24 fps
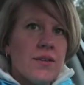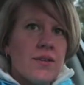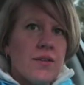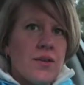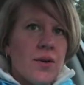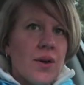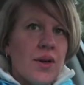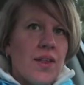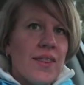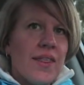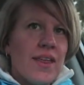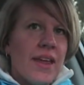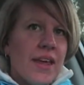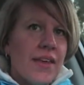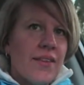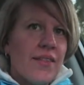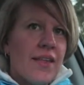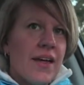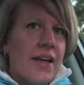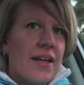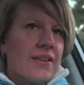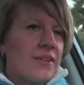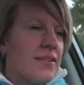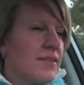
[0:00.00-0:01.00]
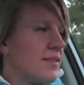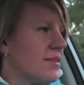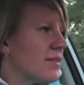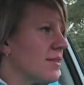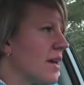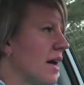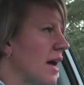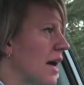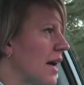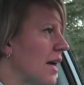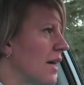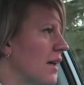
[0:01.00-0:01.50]
So I think that's
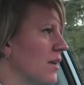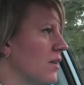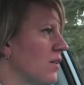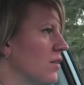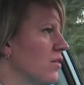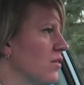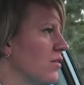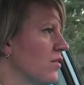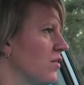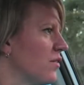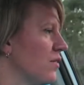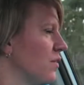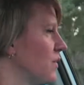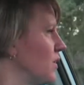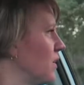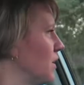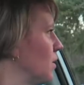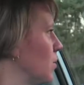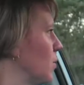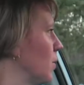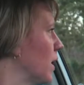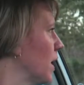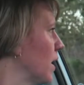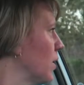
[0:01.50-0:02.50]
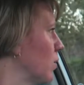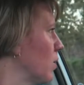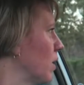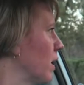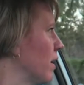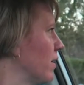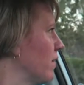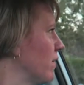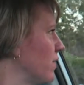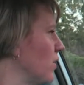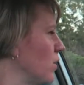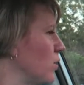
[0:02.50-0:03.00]
kind of what I
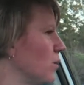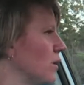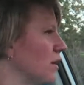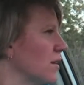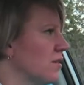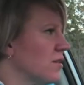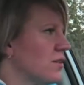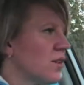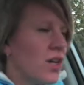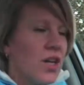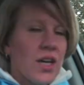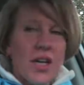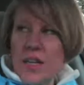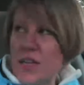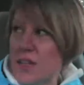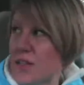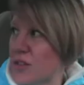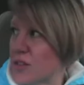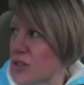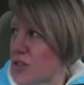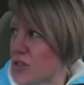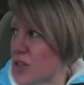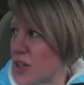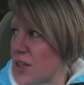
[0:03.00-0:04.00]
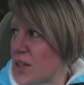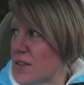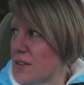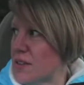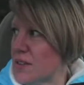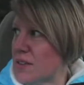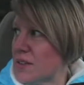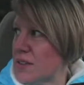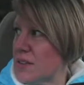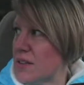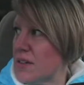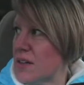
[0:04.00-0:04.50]
want to focus on is
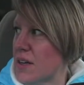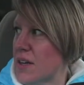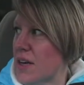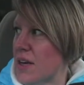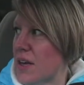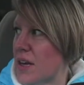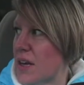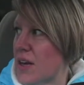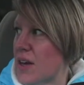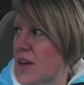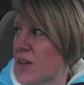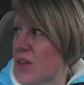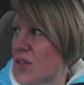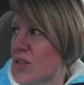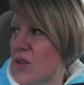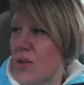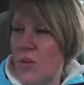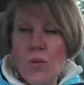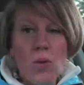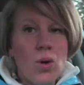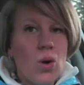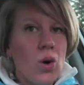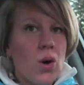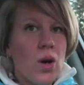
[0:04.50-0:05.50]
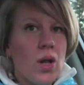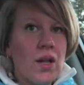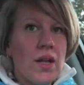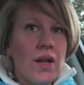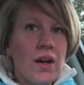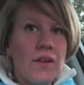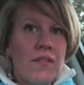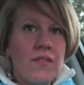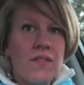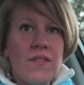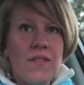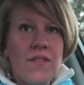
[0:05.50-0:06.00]
just the role
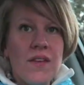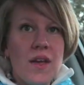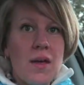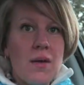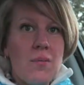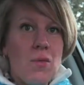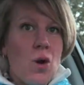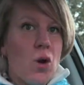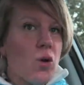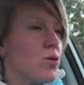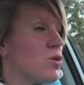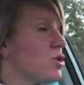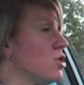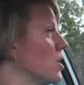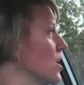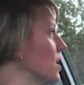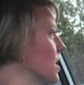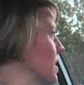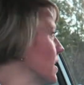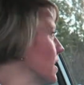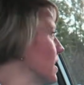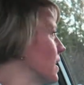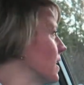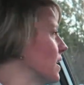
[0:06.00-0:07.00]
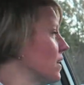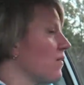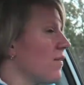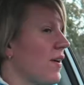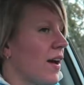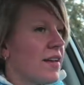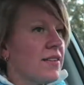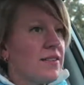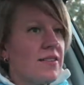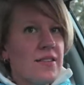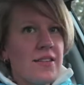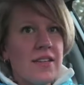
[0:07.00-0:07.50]
of emotion and
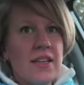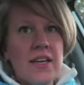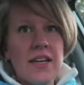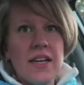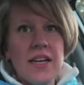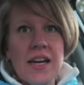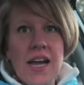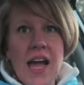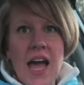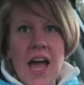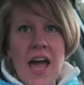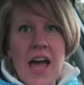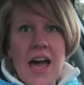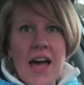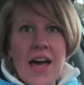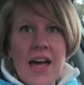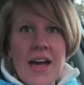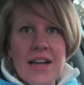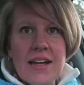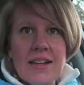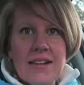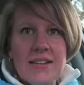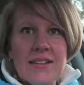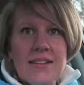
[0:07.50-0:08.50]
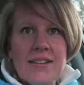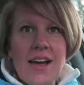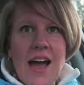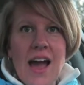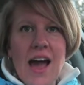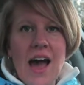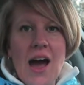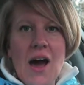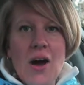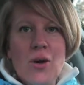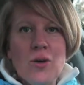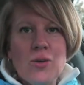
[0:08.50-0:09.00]
investing and
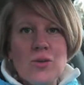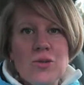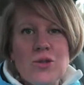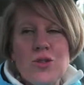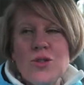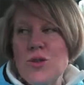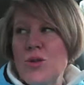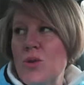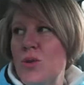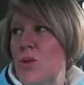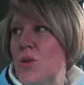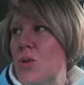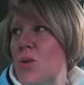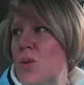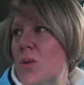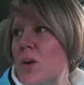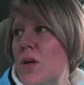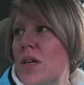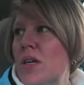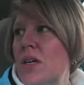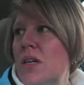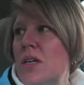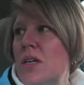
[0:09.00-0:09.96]
how to